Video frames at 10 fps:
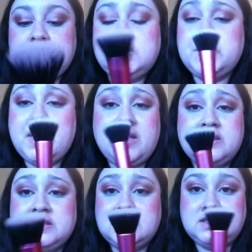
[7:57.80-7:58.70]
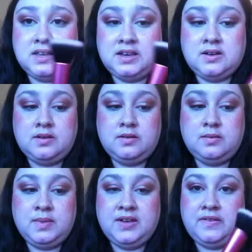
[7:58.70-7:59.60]
So yeah, this is like
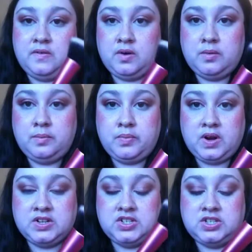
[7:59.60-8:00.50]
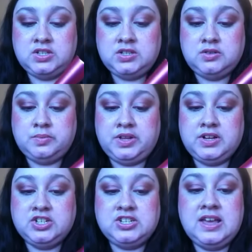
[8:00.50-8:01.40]
my favorite brush to do
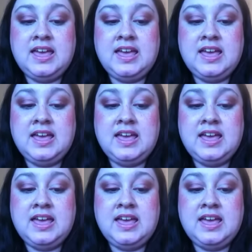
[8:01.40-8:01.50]
blush.